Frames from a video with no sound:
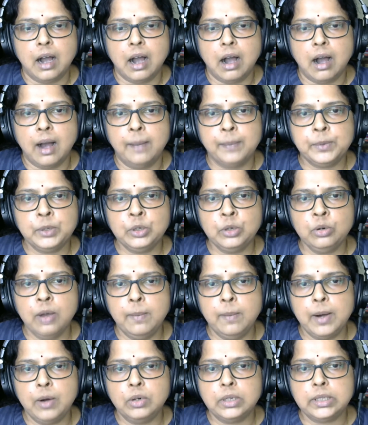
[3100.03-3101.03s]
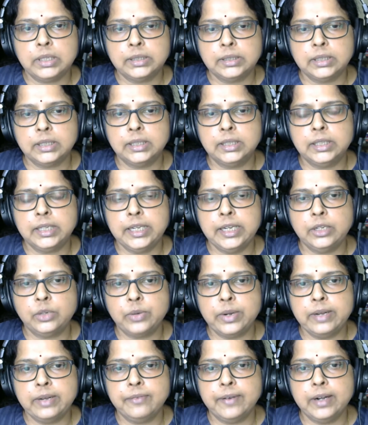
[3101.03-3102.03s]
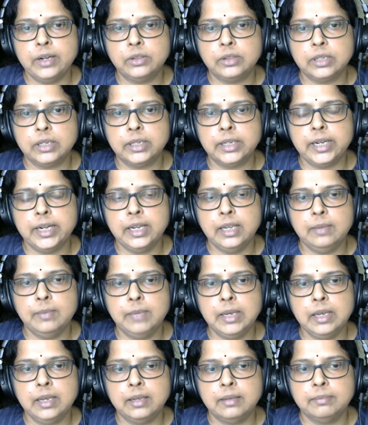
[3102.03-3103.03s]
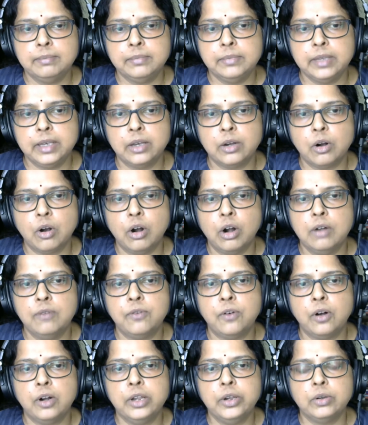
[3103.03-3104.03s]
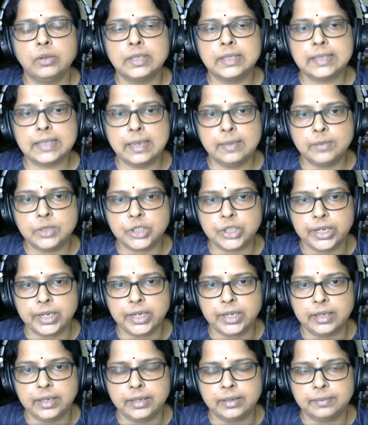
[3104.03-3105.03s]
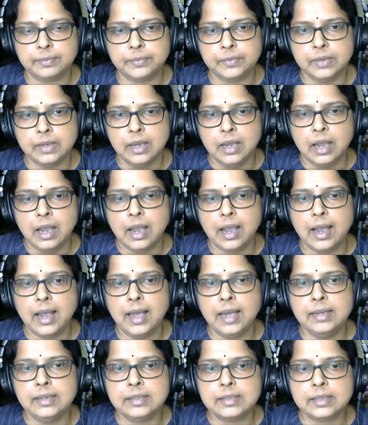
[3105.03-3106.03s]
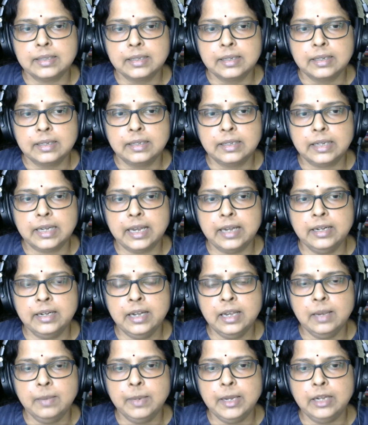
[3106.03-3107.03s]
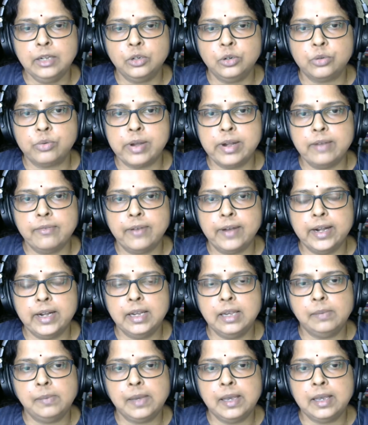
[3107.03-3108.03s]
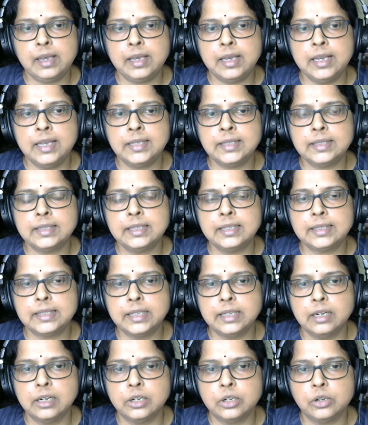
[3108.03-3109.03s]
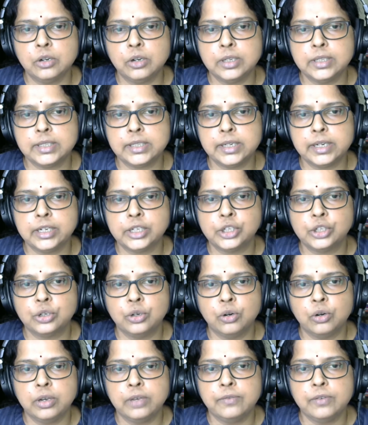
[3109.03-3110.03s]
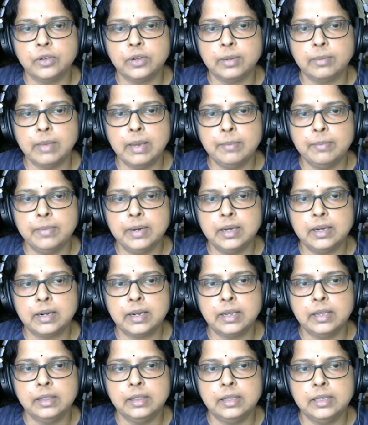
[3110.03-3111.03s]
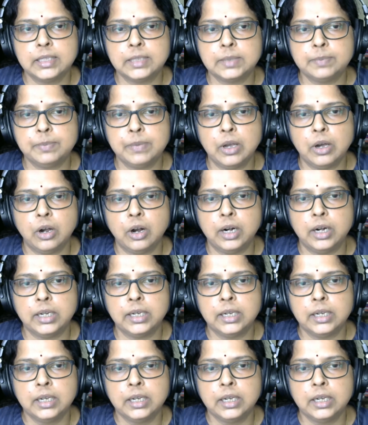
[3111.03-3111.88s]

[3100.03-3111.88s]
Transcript: up to about 25 to 30 dB, they are all falling on the same straight line. And 10 dB to 25 dB is the signal to noise ratio. If you remember in this plot,